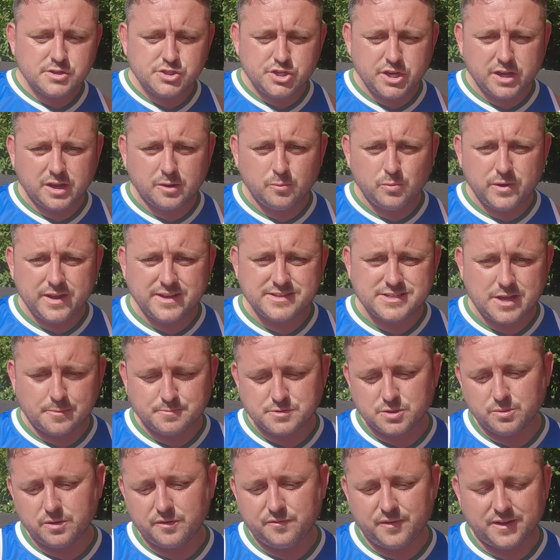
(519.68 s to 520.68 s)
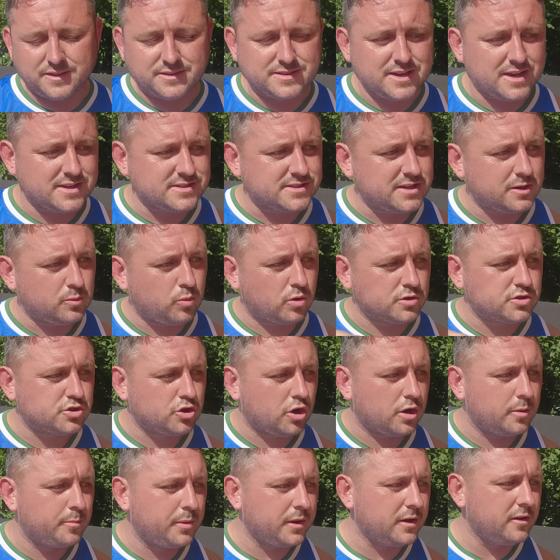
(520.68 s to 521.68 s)
Chicken wings, absolutely fantastic. Once
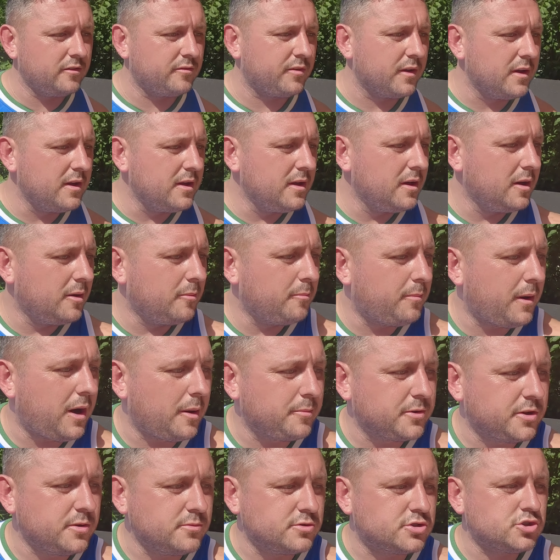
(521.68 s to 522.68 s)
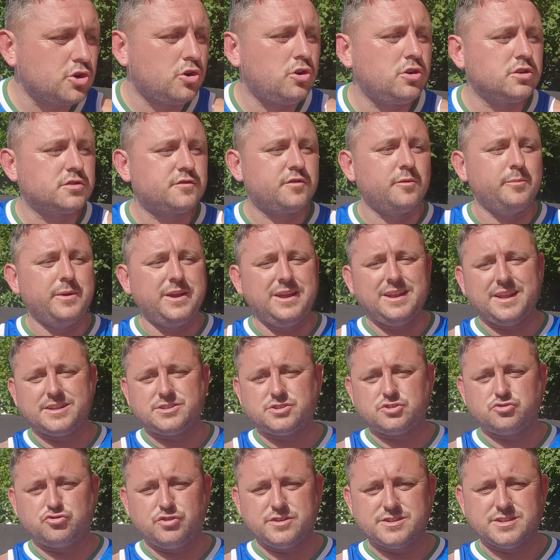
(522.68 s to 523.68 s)
you've got a bit of barbecue sauce, for me,
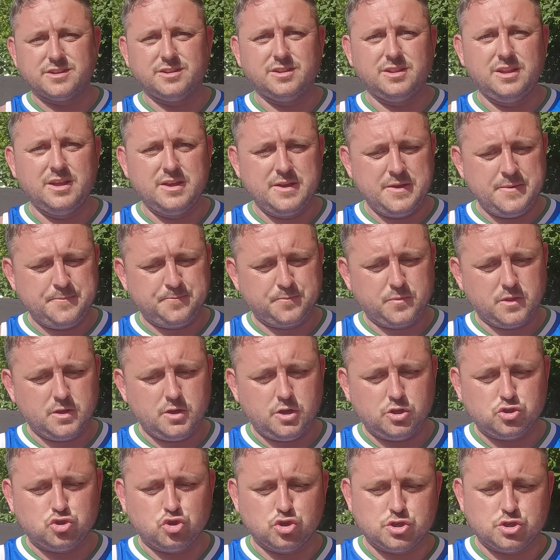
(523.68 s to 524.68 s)
let's drizzle a